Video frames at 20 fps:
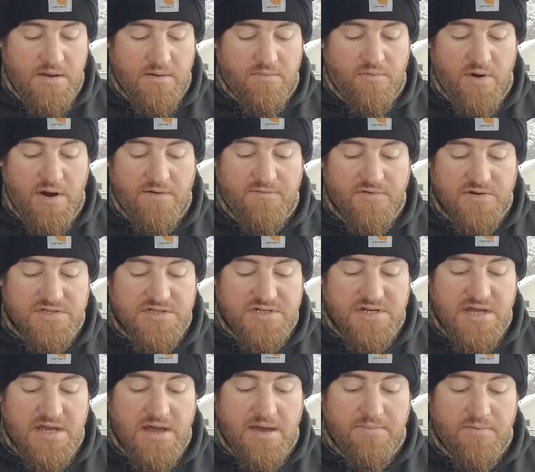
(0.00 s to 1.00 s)
Prayer for
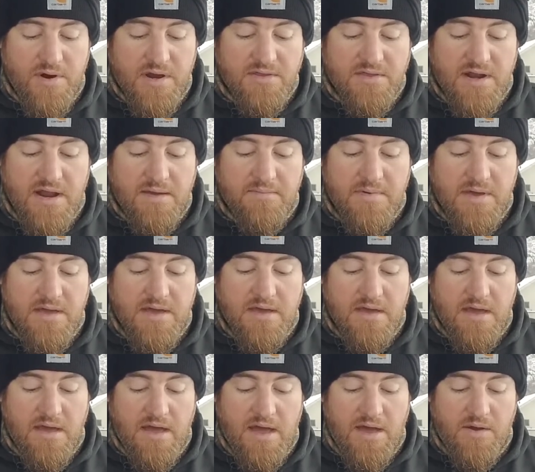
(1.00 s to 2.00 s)
today. I pray that I may,
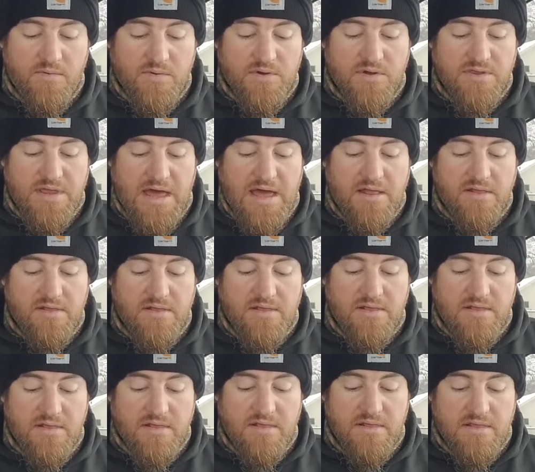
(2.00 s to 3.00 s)
I will not
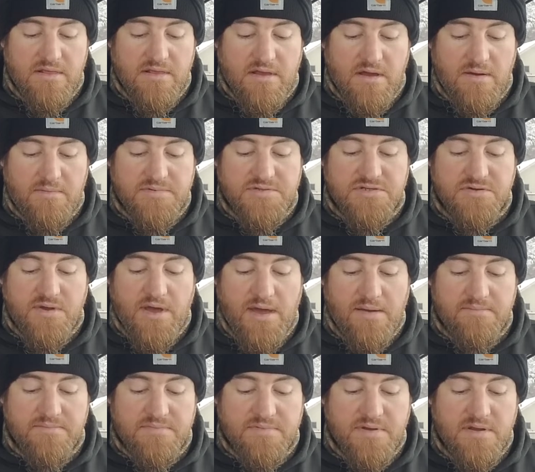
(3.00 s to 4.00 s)
come to
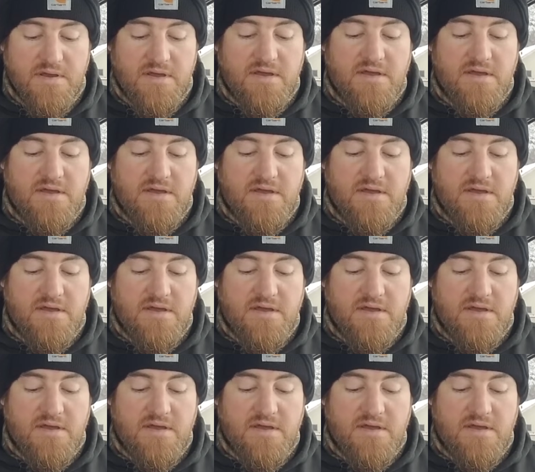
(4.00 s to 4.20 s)
empty.